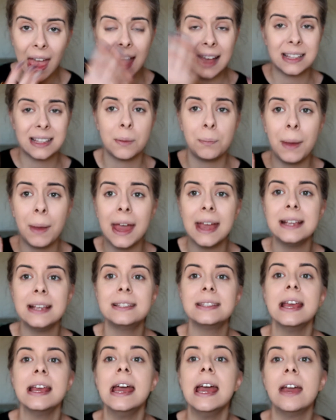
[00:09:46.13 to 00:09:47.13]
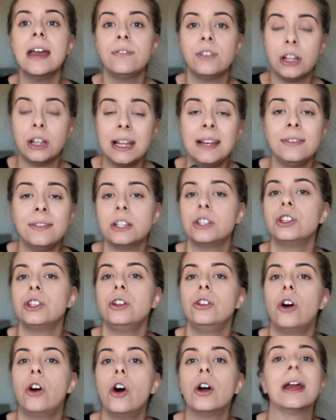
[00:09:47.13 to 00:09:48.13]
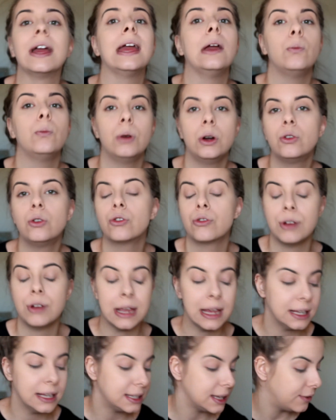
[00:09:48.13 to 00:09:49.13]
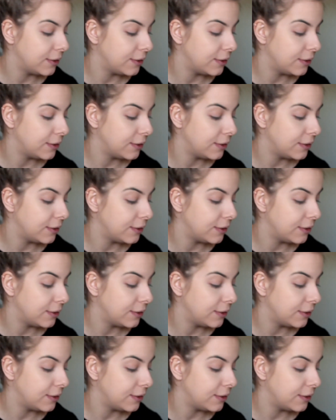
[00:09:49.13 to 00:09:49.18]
as a base, if you leave it too long it will crease.